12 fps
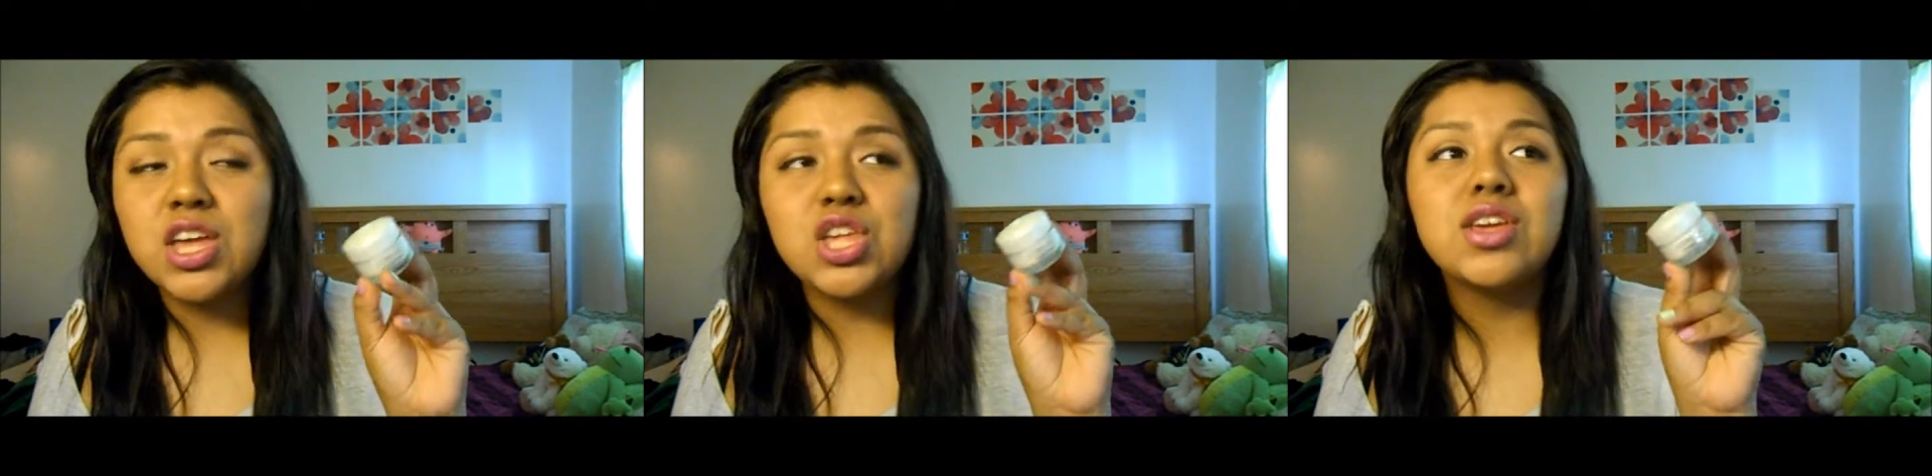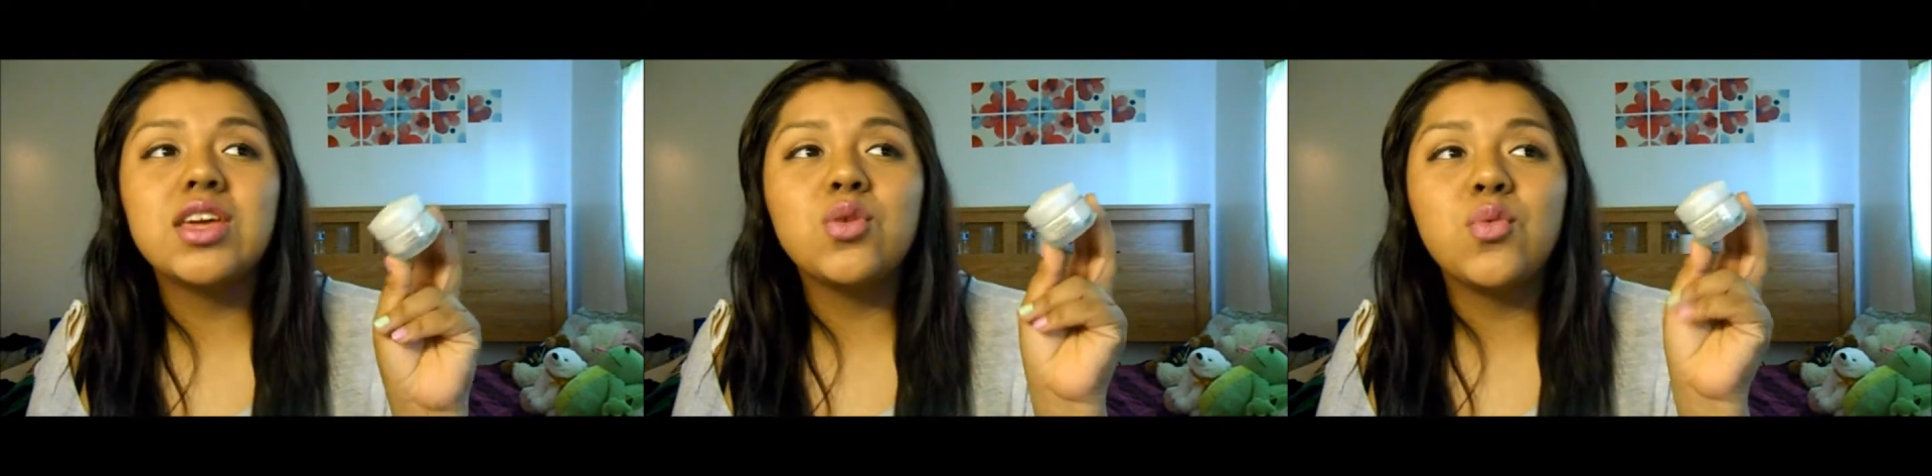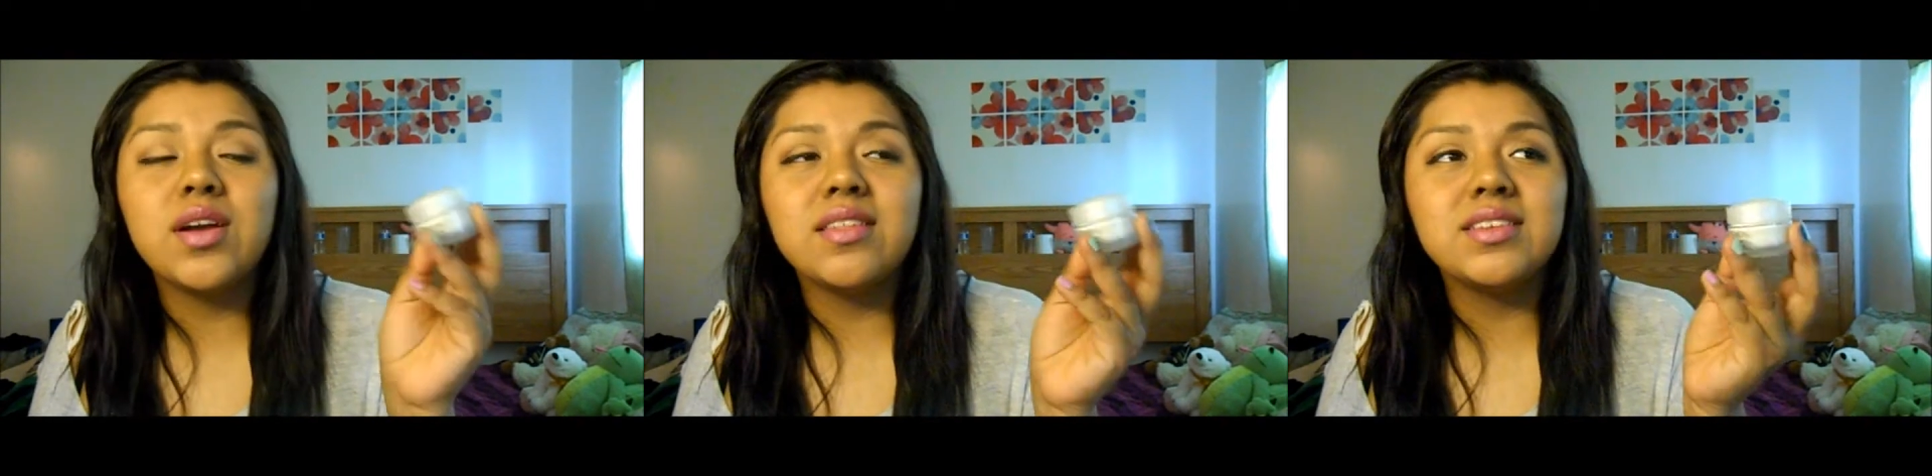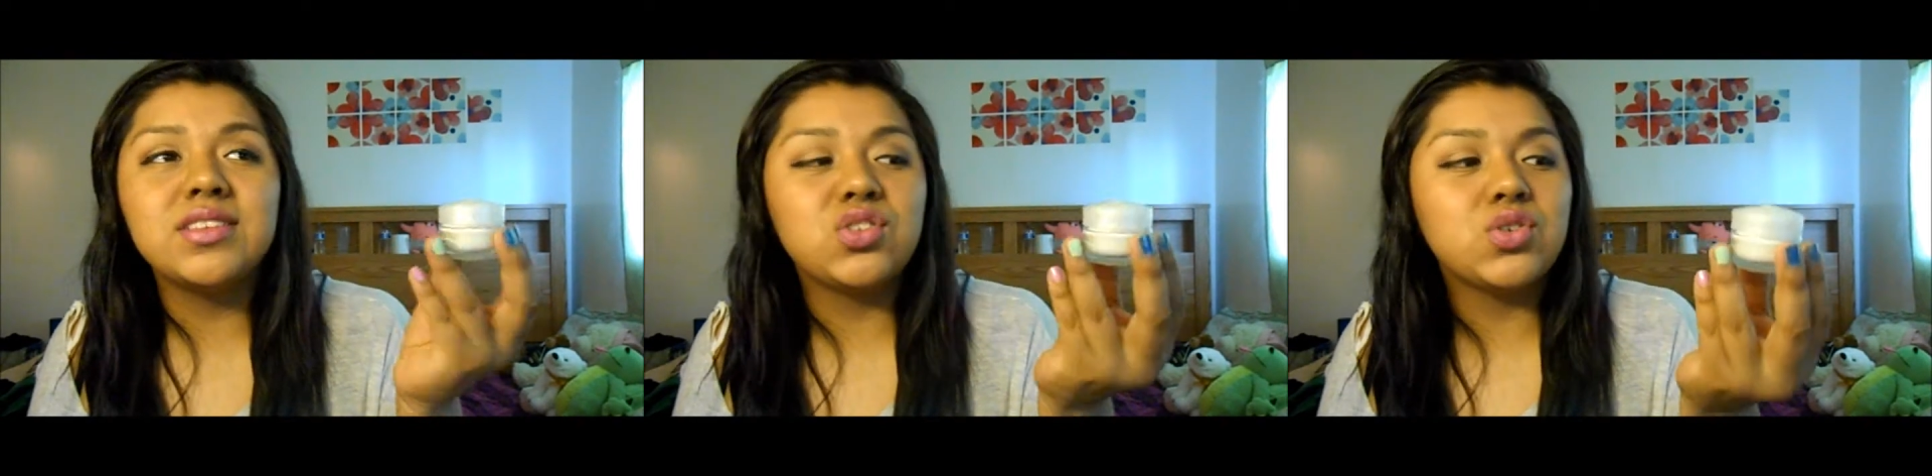you can wear
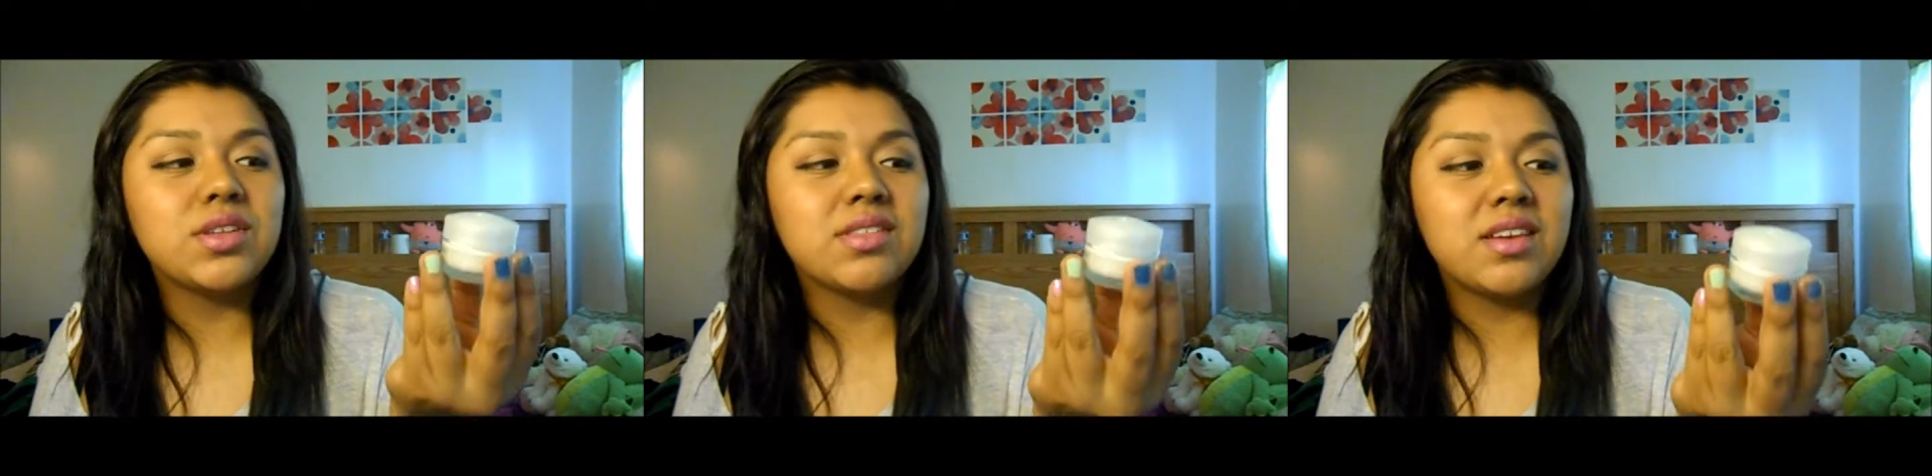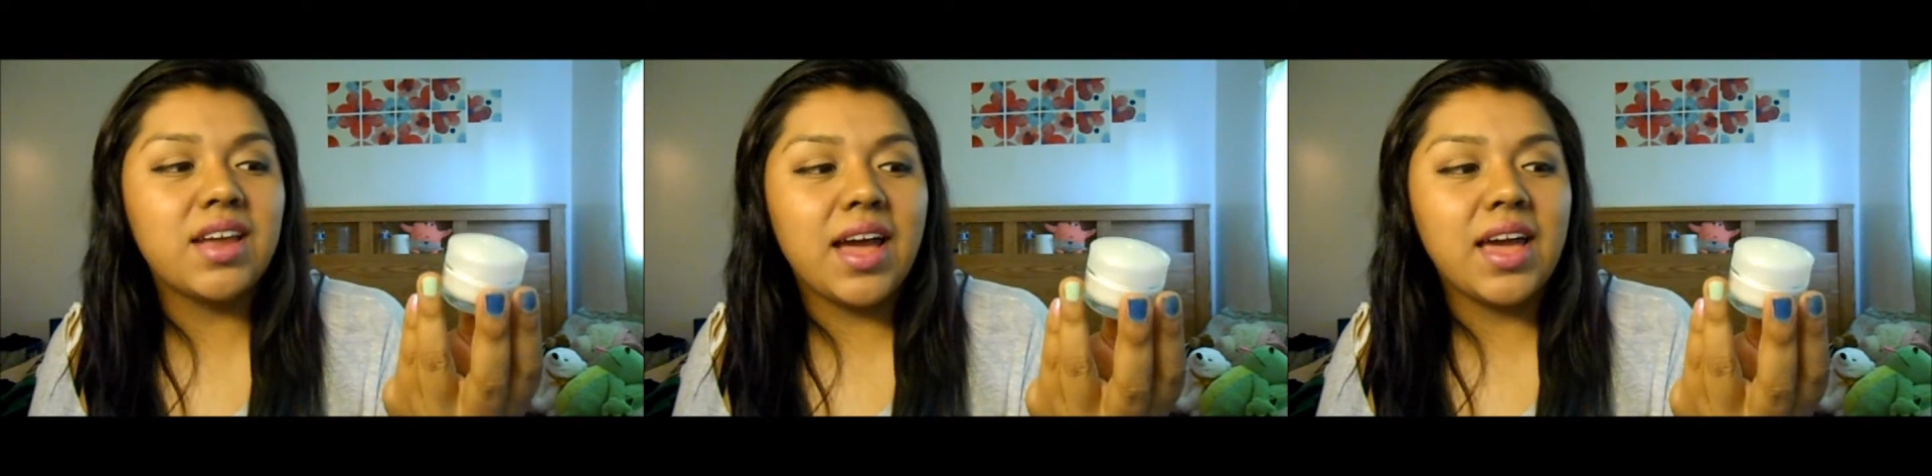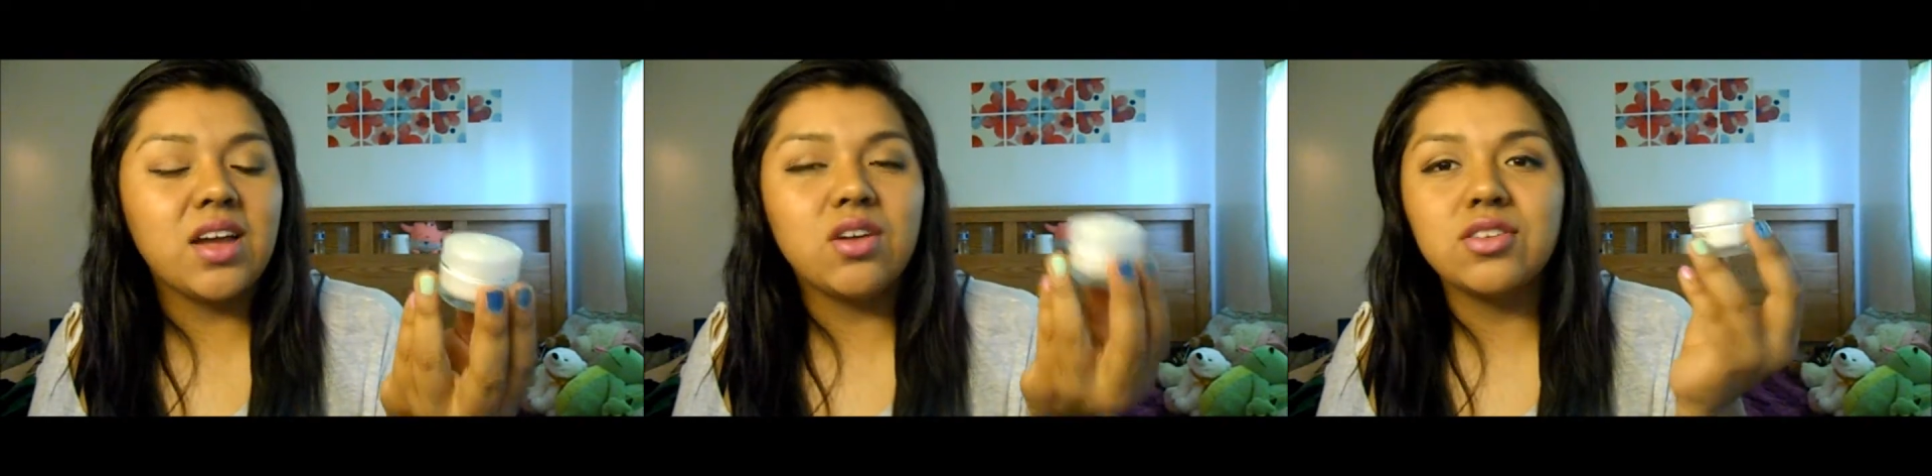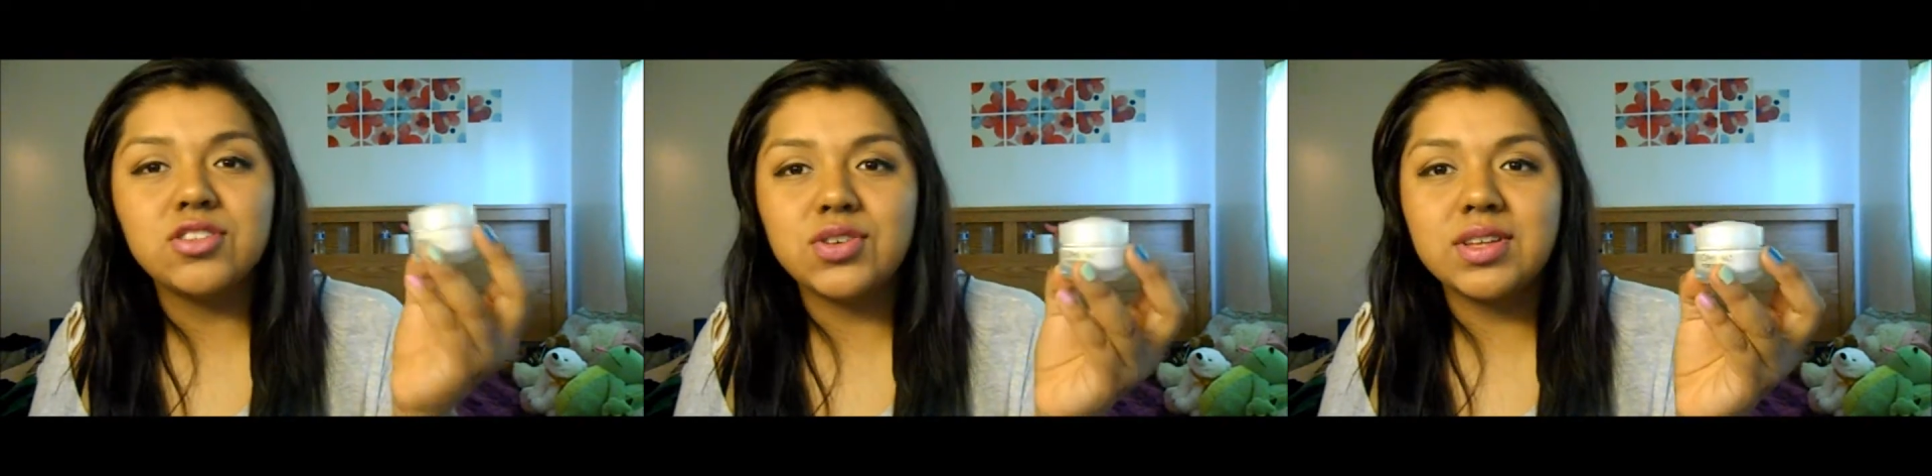this during the night
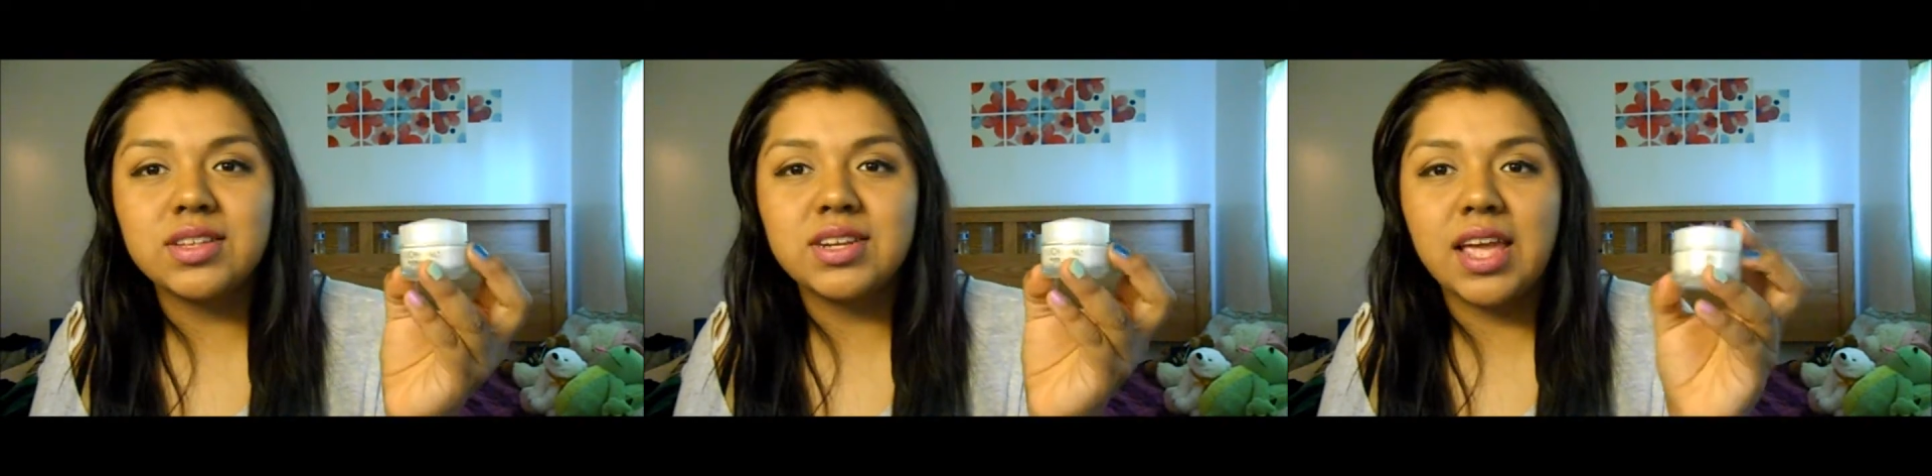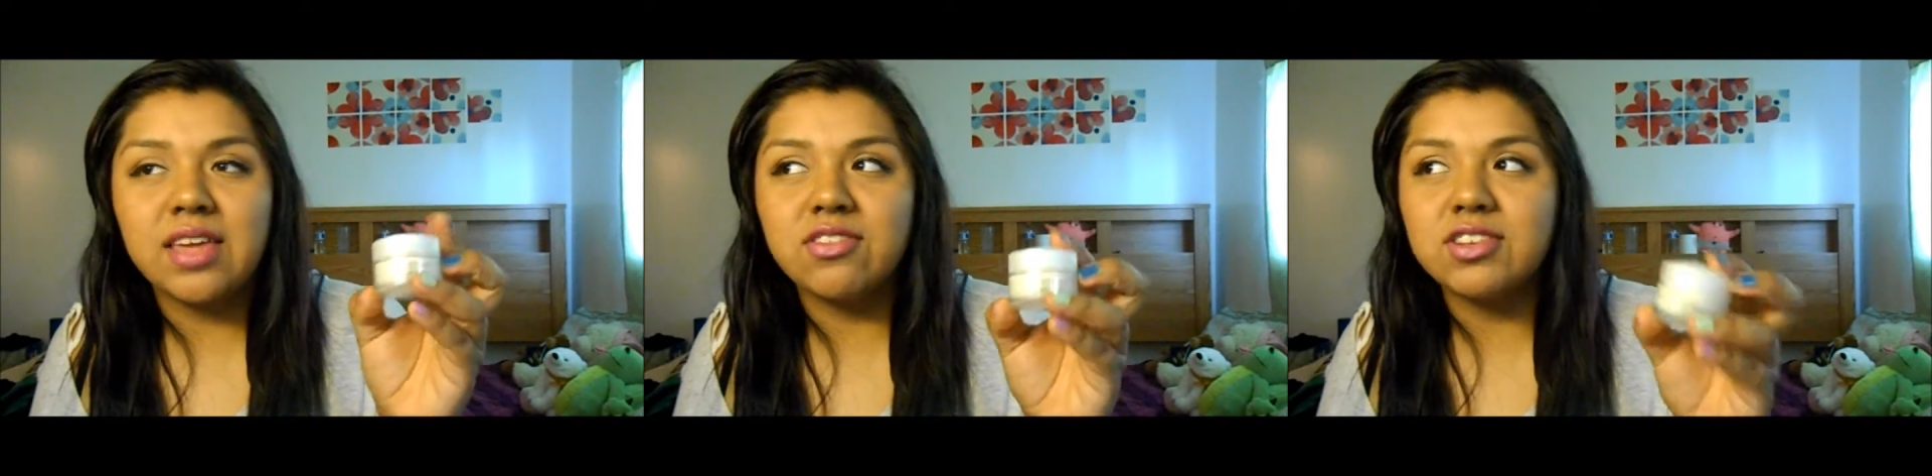or during the day.